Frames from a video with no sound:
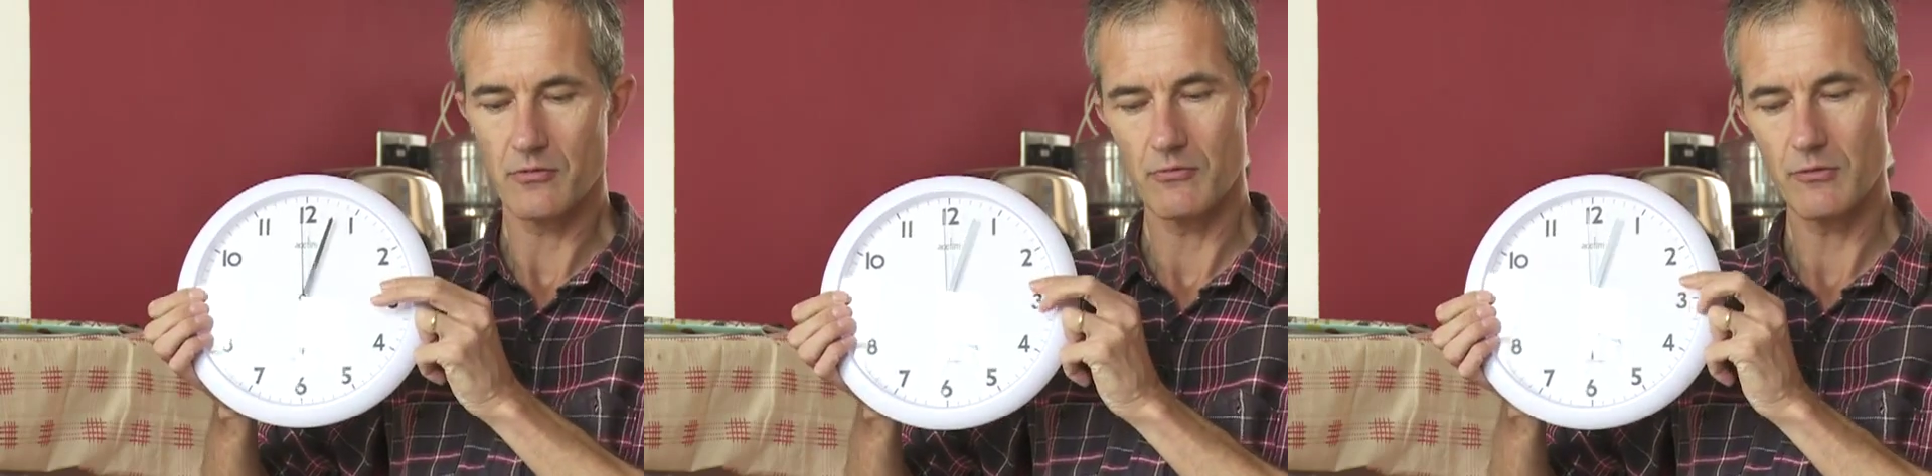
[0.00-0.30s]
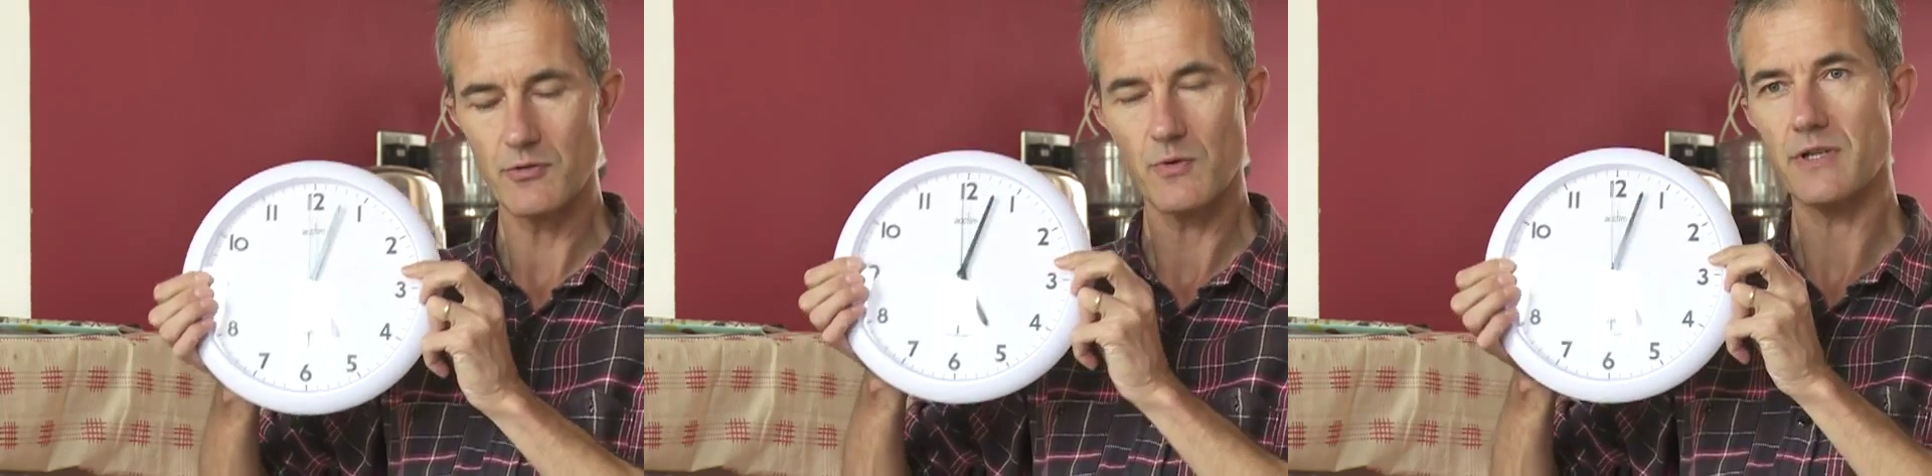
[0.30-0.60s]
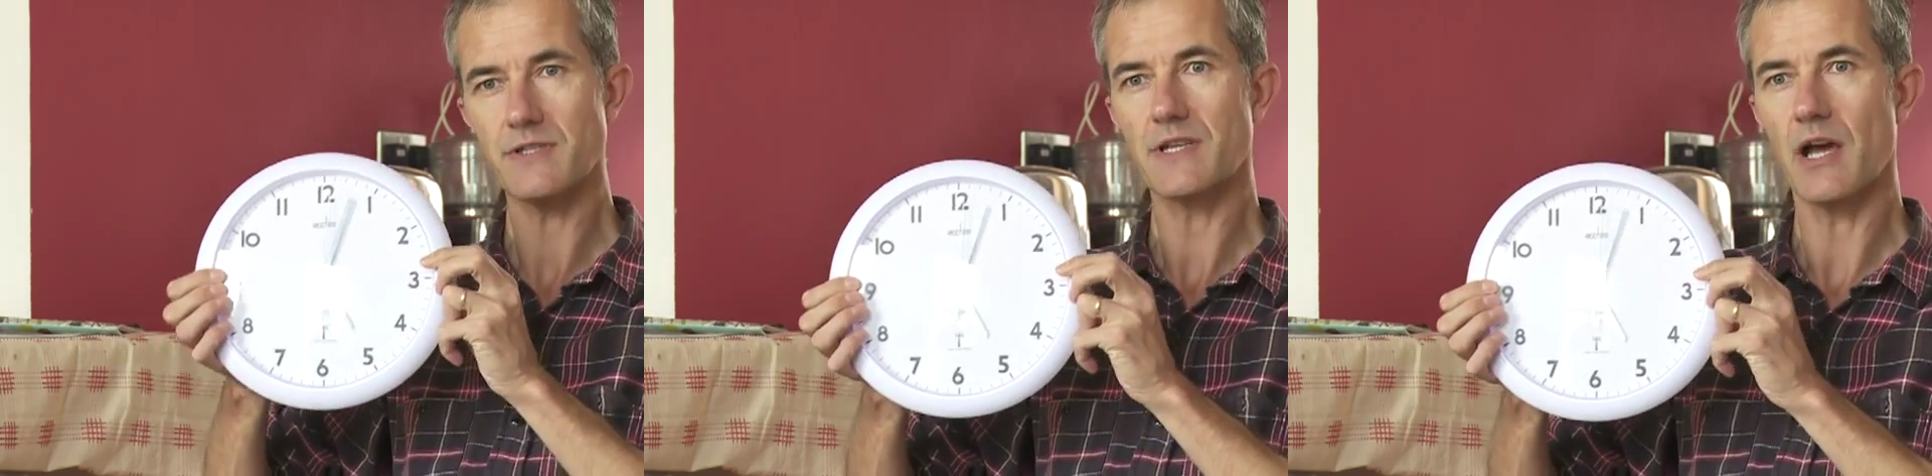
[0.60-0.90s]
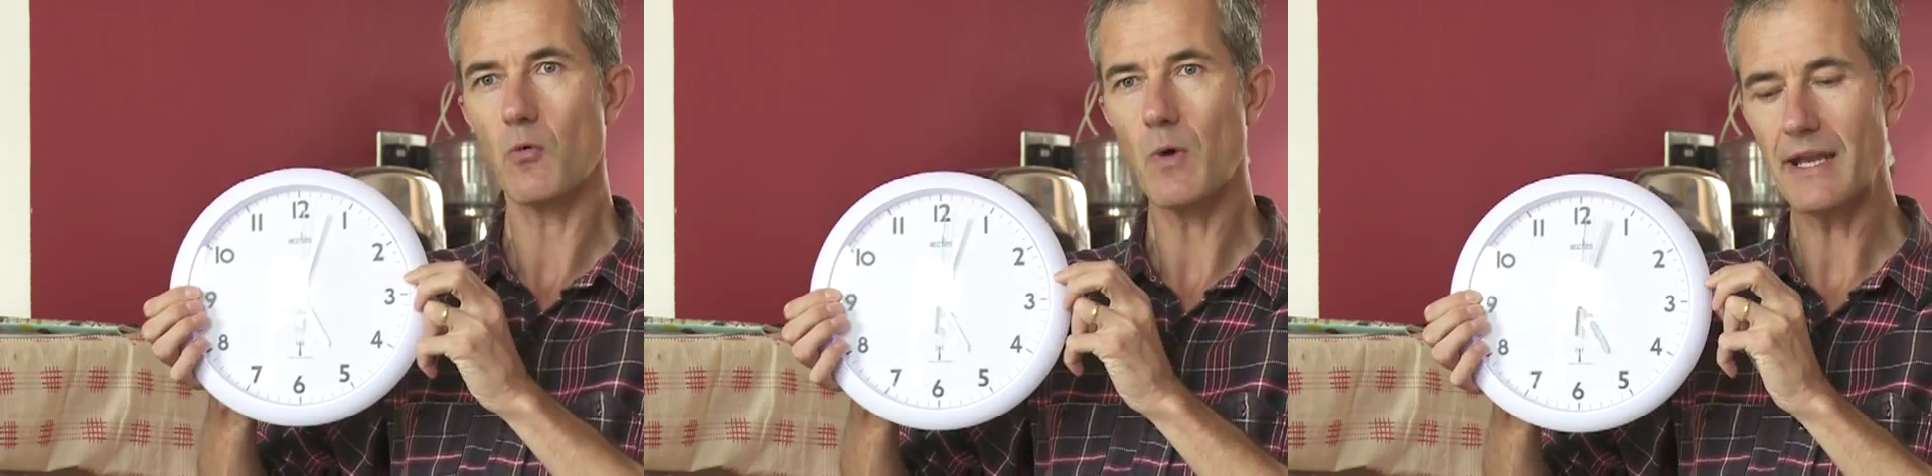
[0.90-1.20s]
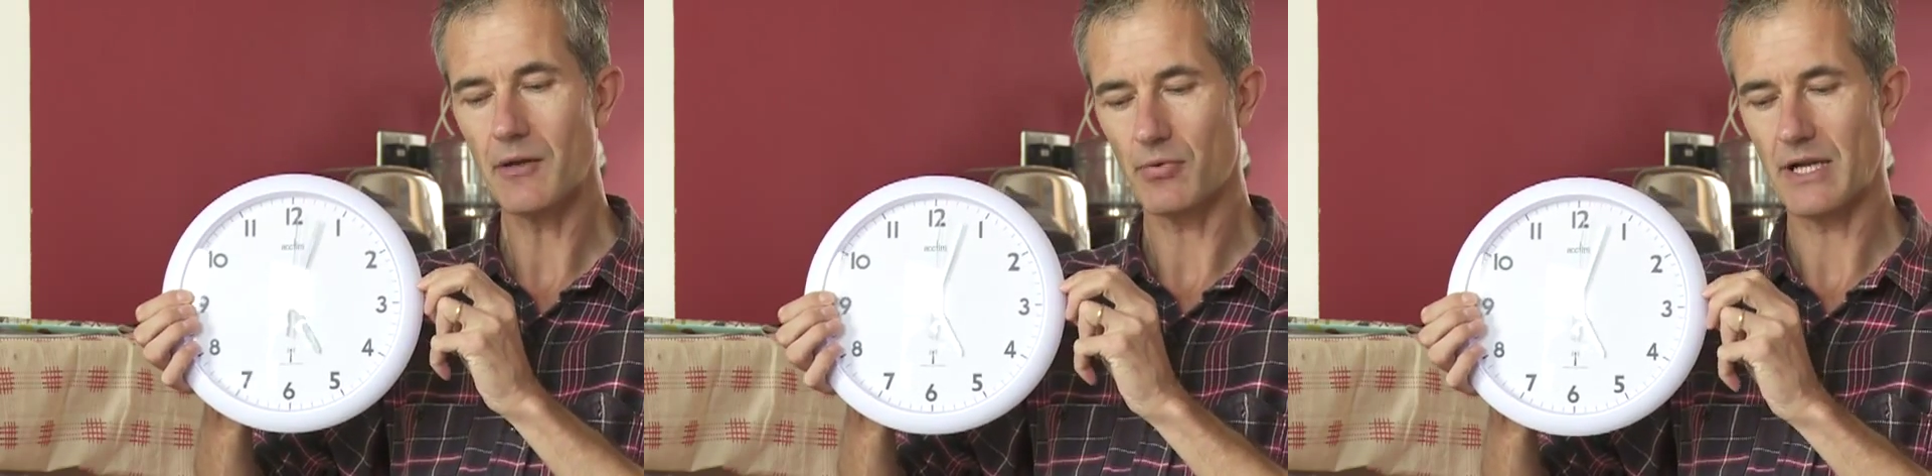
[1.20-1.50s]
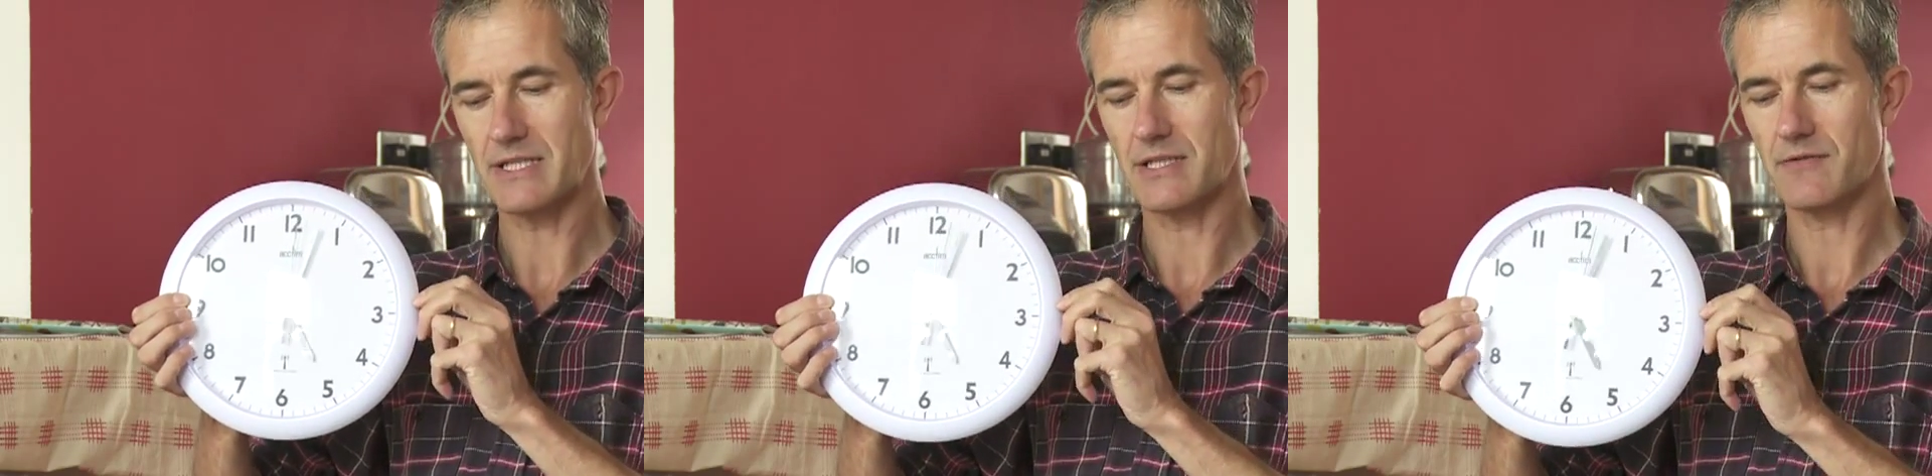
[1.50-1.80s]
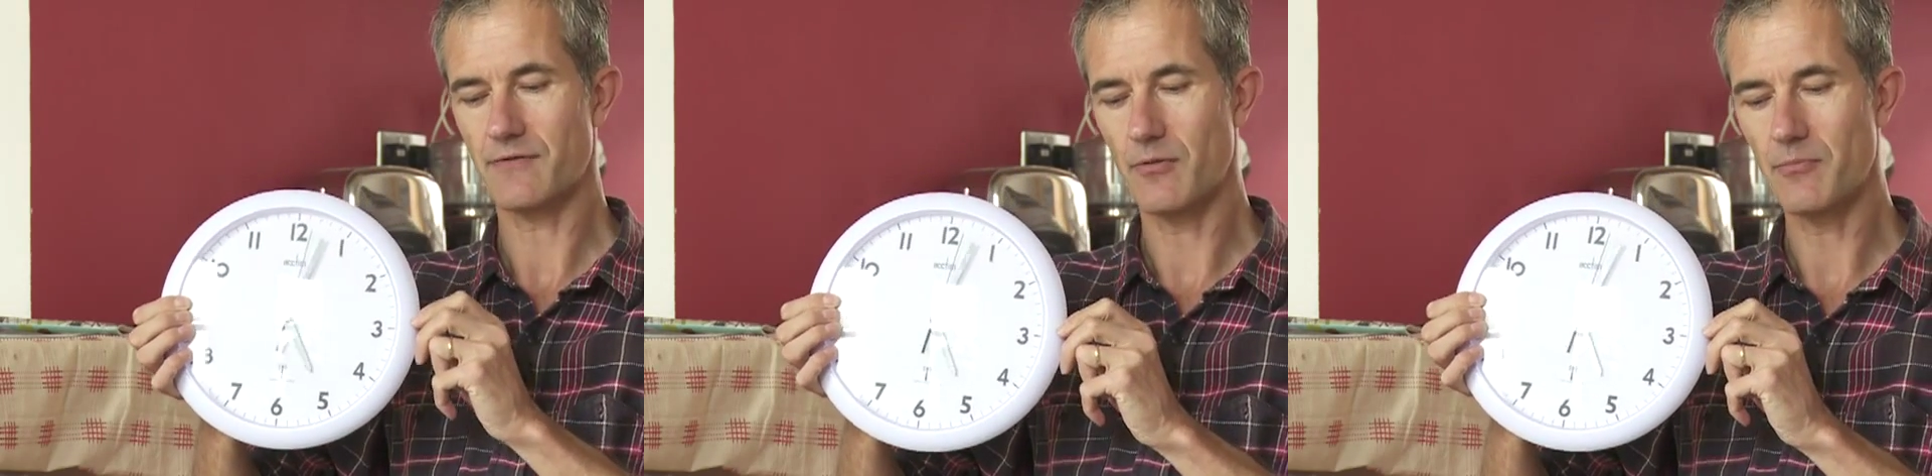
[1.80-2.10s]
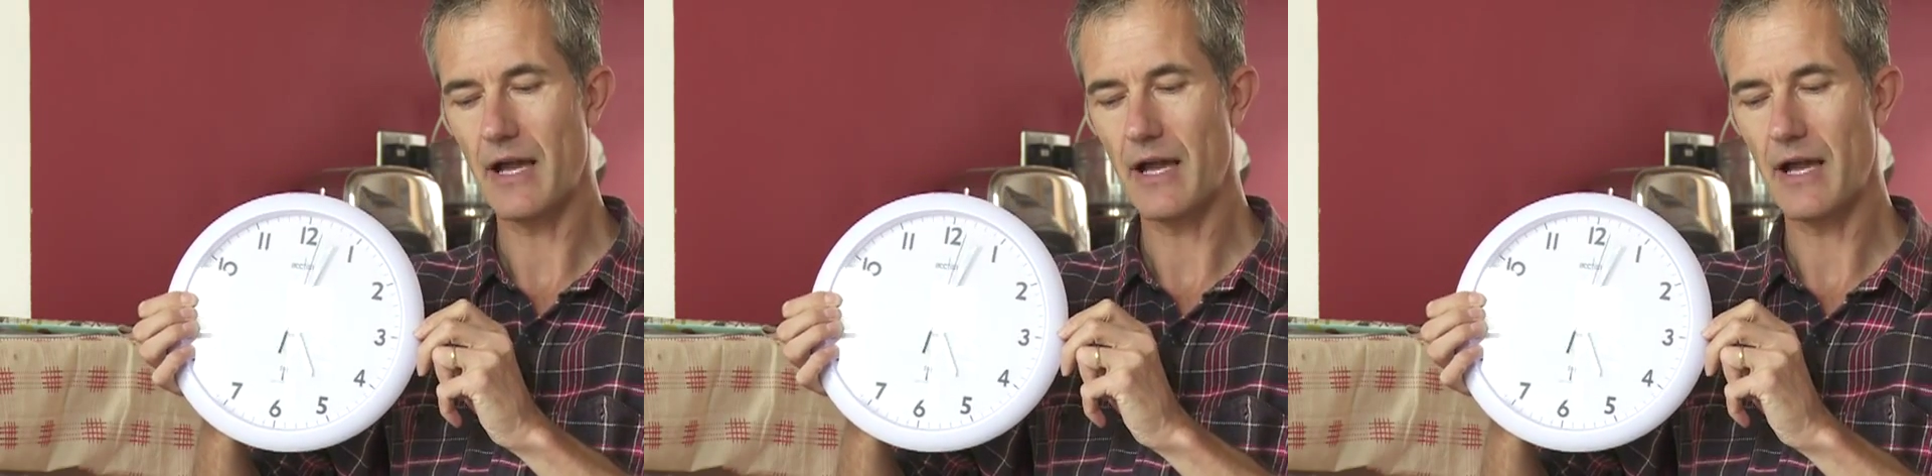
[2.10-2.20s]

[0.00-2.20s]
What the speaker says: which was a wedding present from